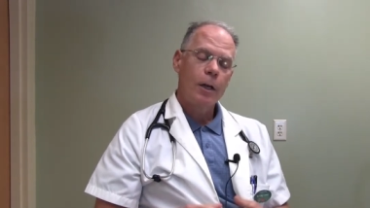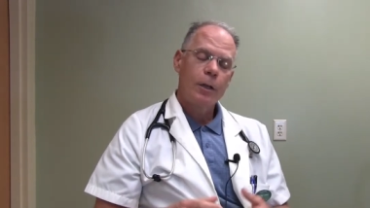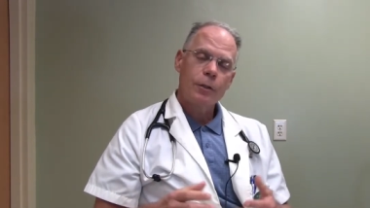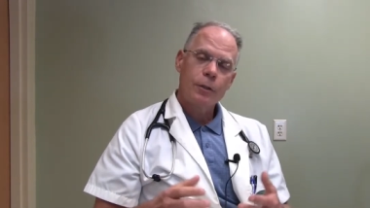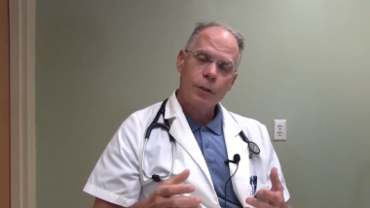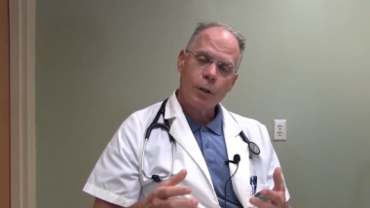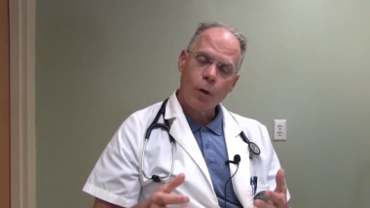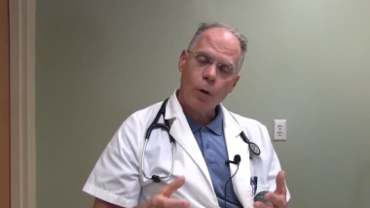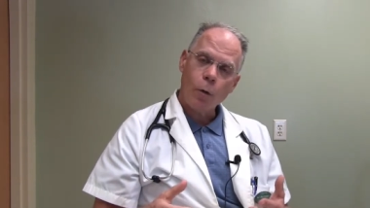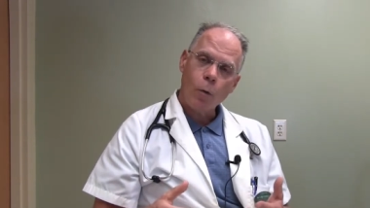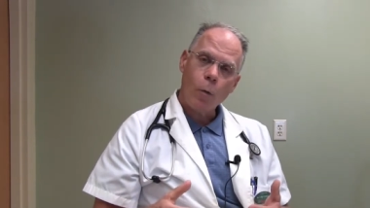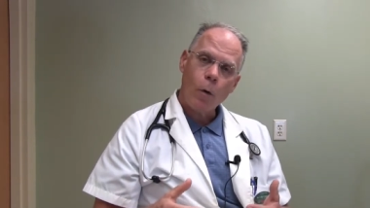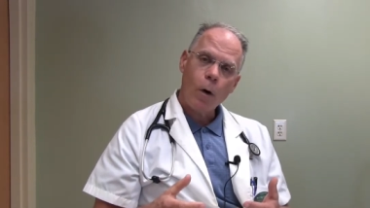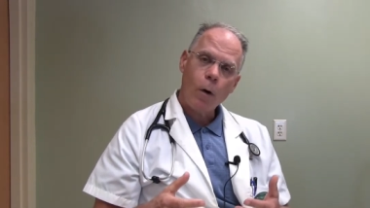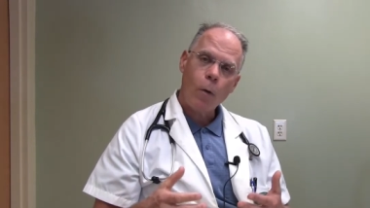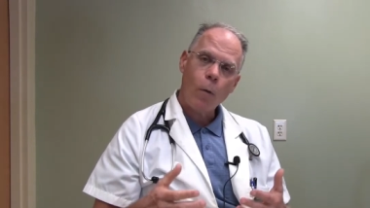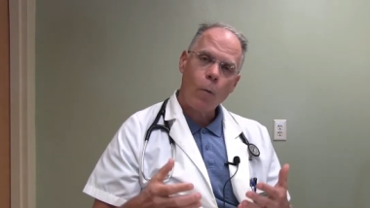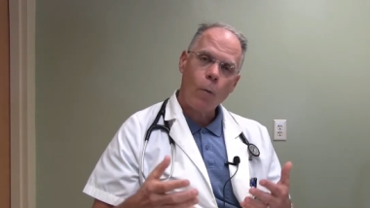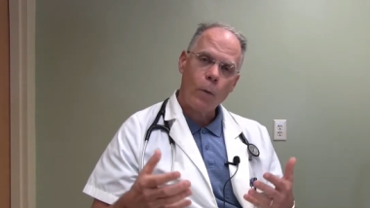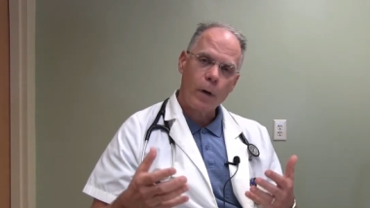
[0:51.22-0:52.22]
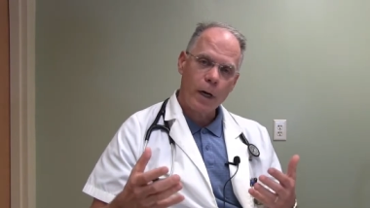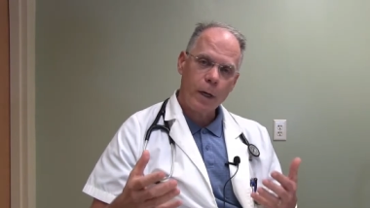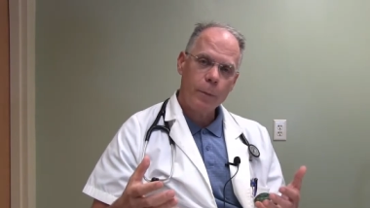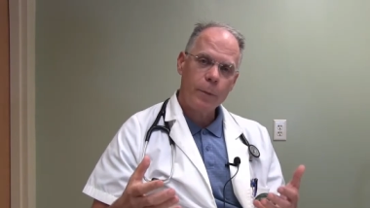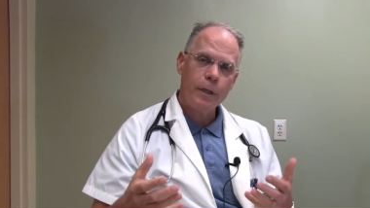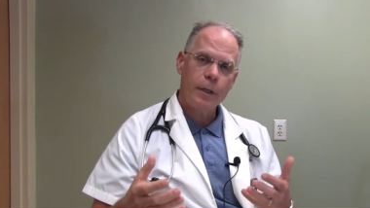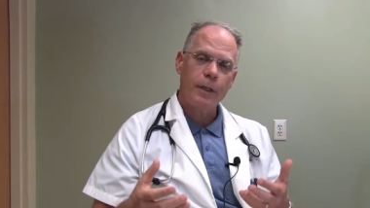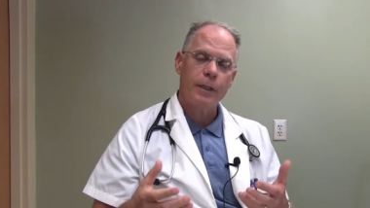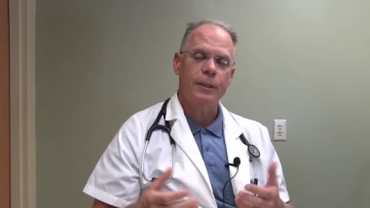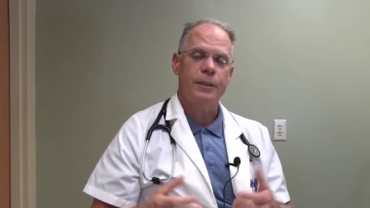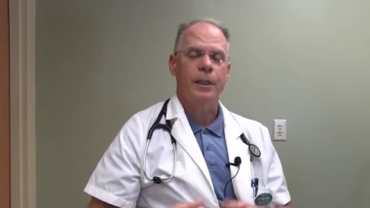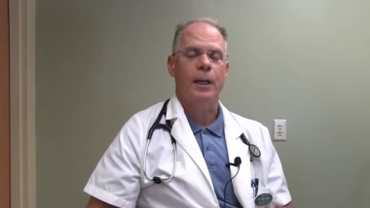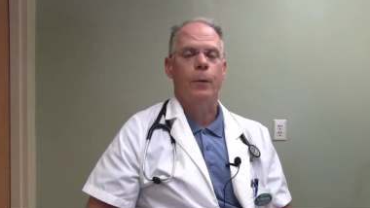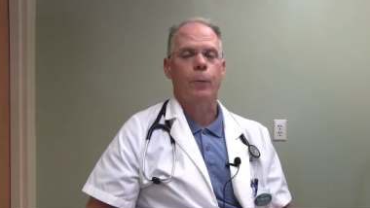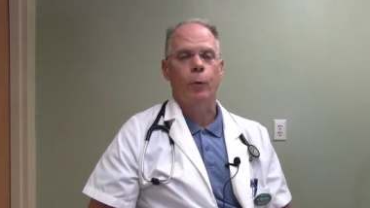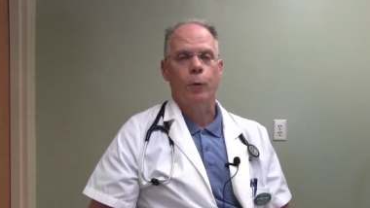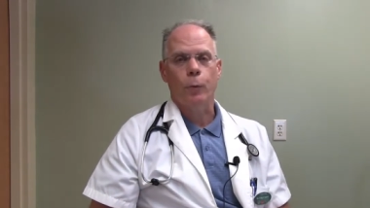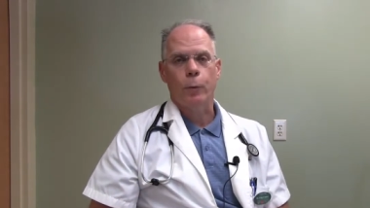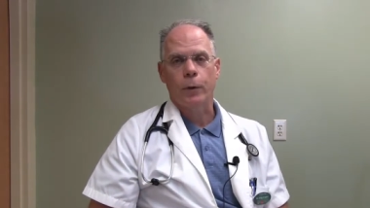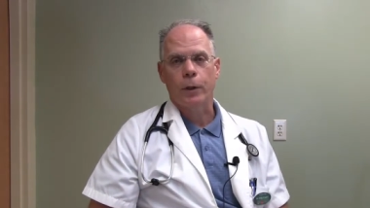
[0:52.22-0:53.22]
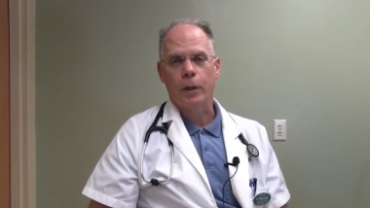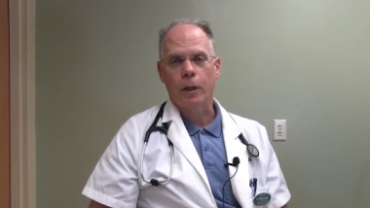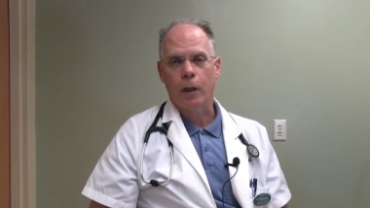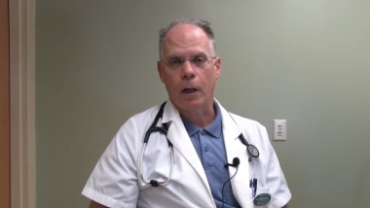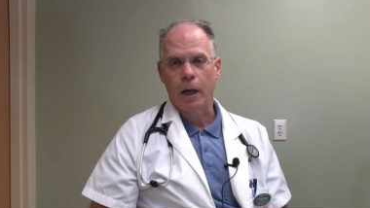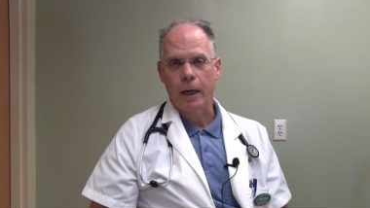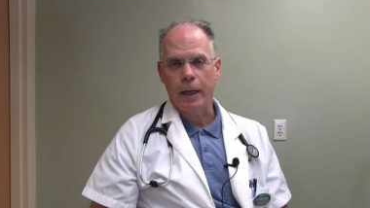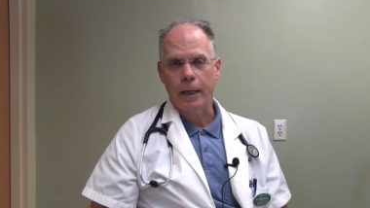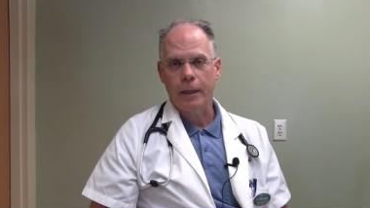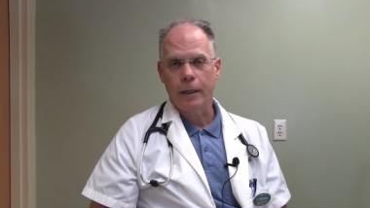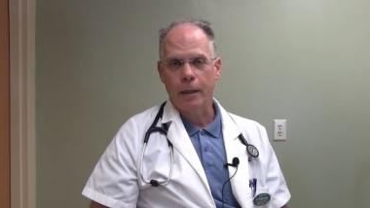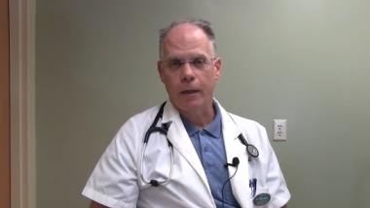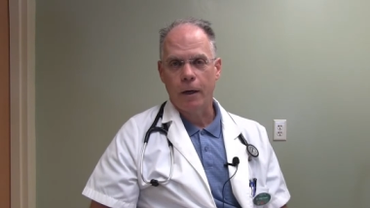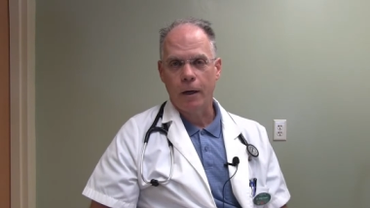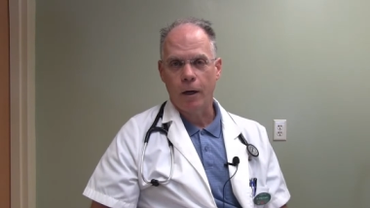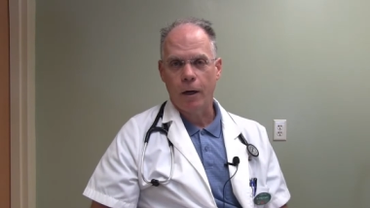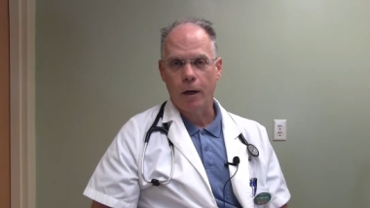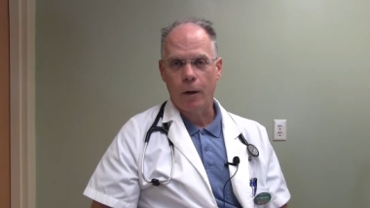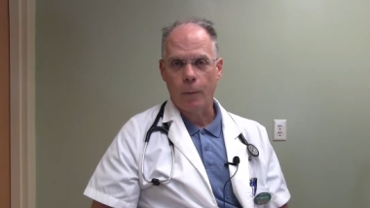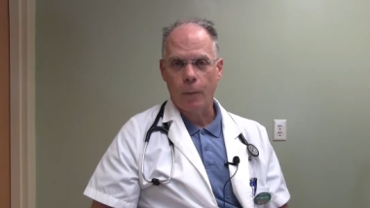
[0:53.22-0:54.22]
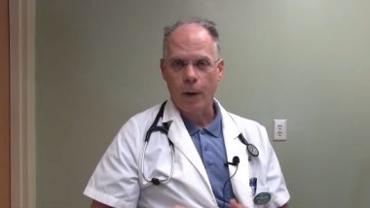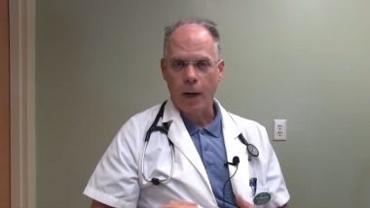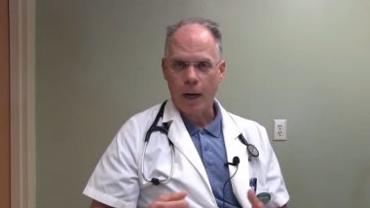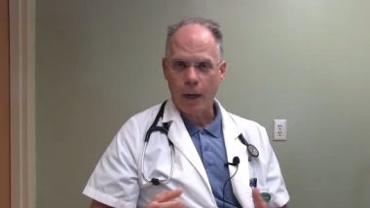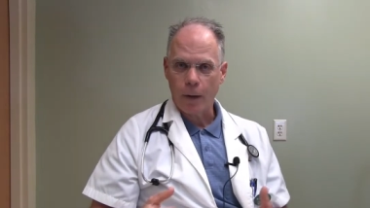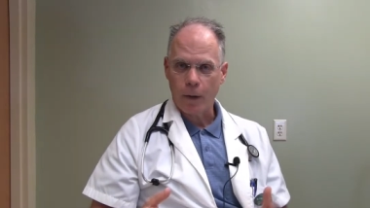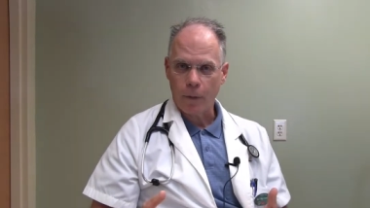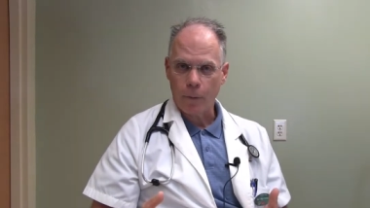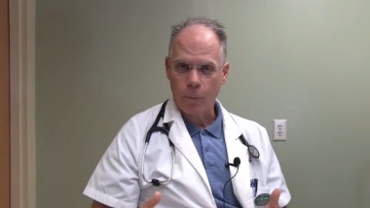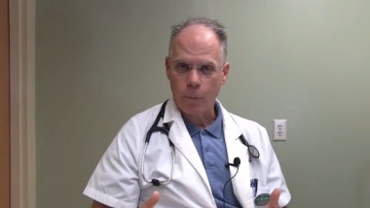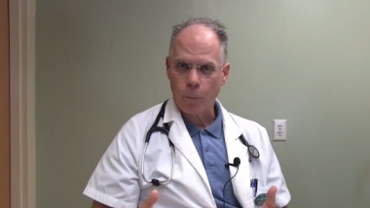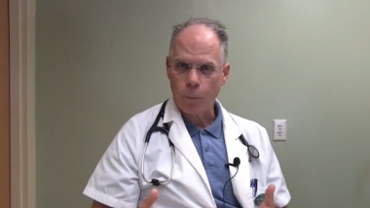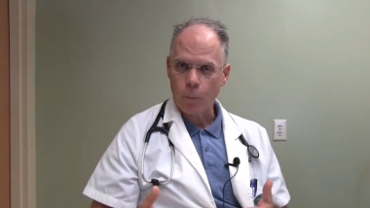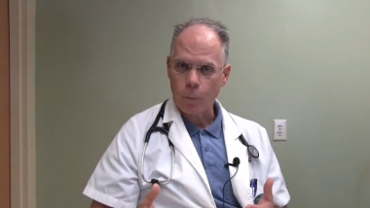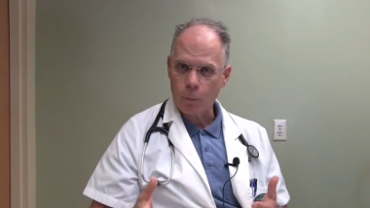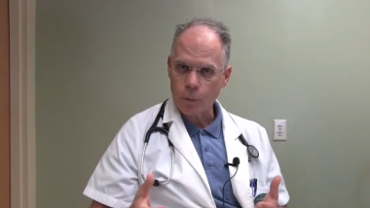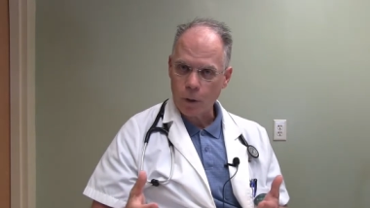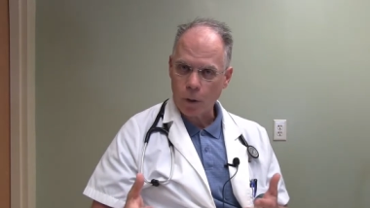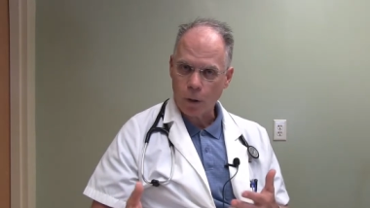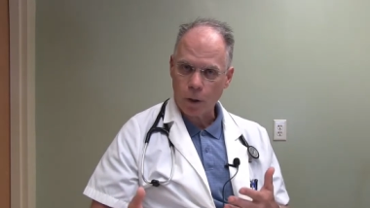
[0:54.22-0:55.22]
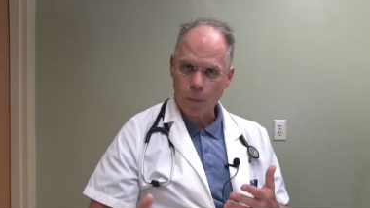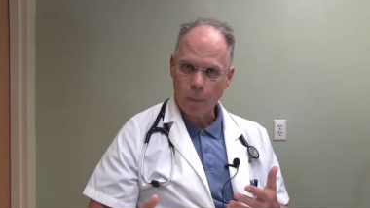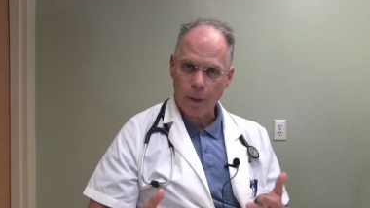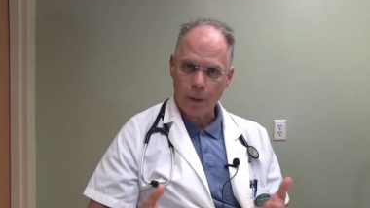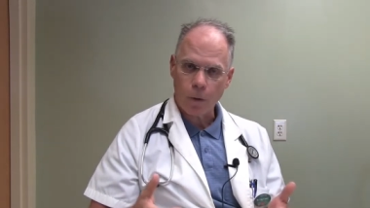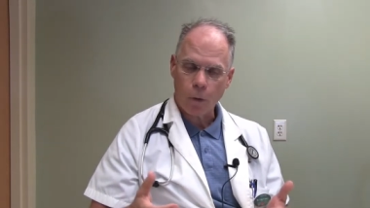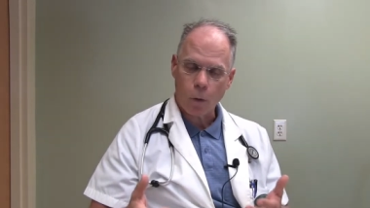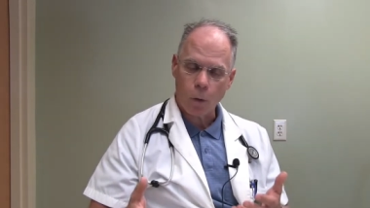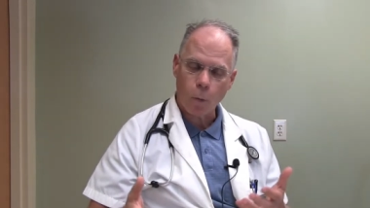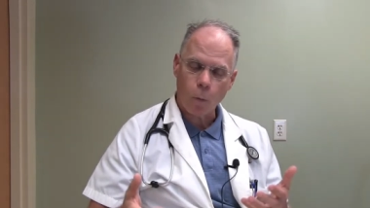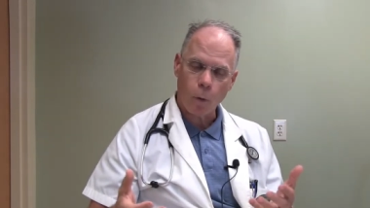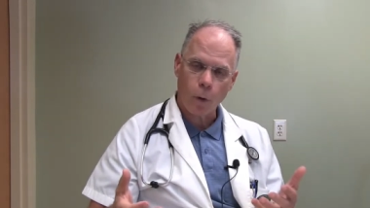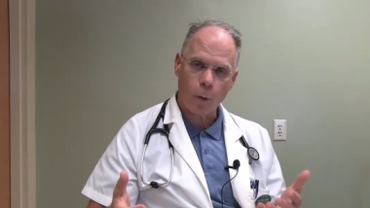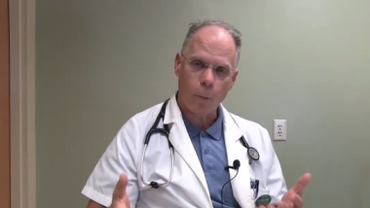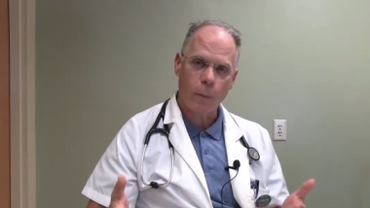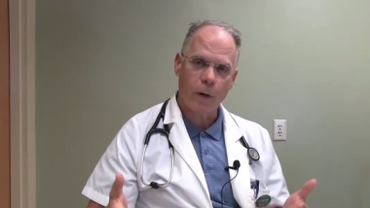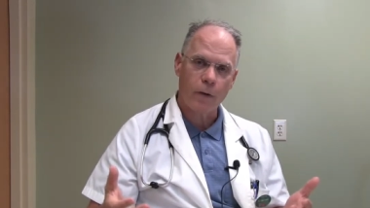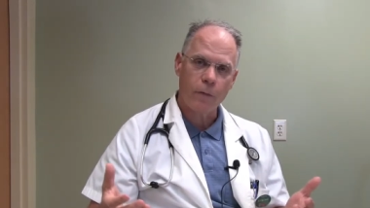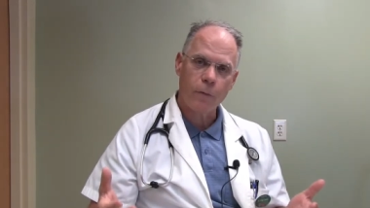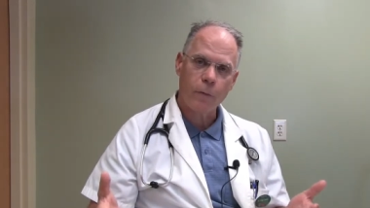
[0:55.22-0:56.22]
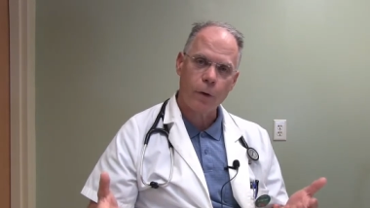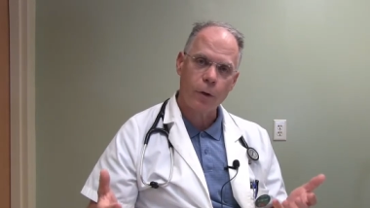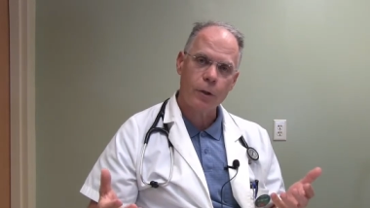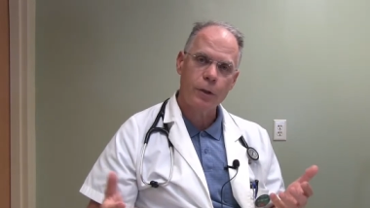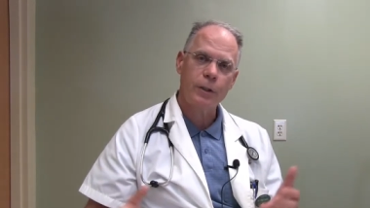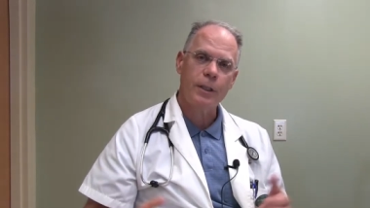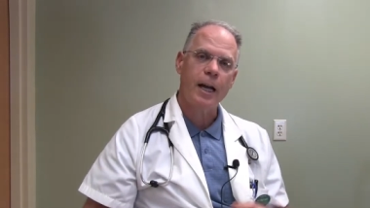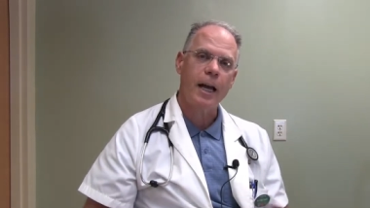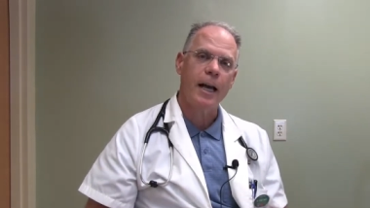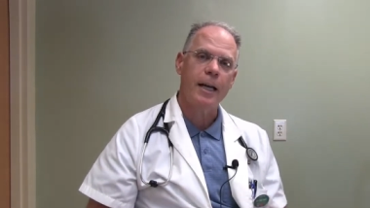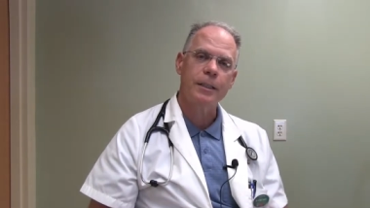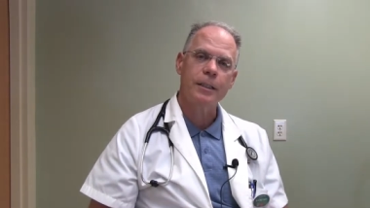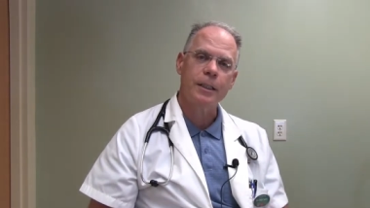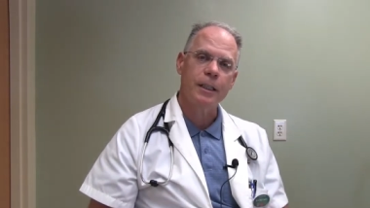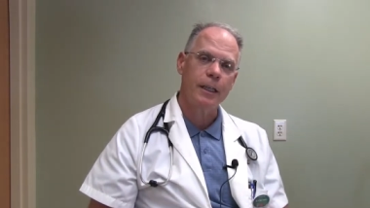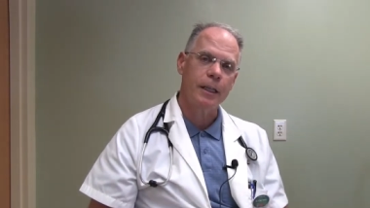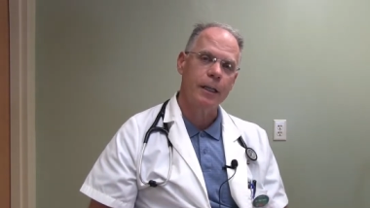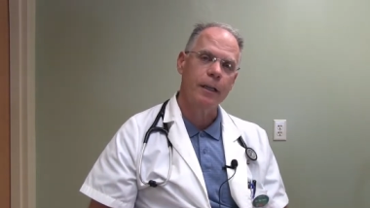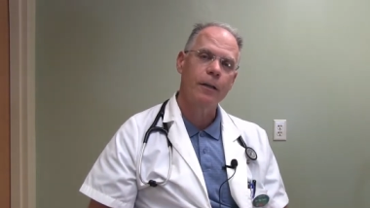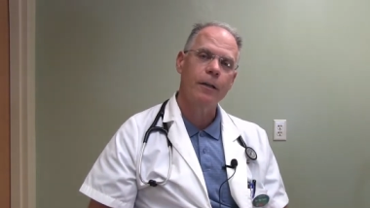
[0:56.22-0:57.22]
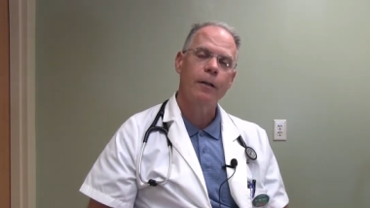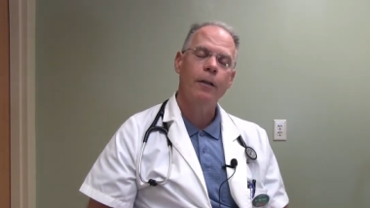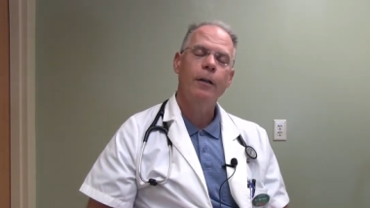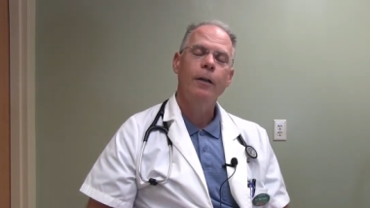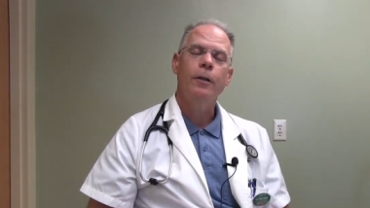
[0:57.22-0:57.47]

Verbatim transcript: So when I'm in an exam room with the client, um, I talk about heartworm by first asking,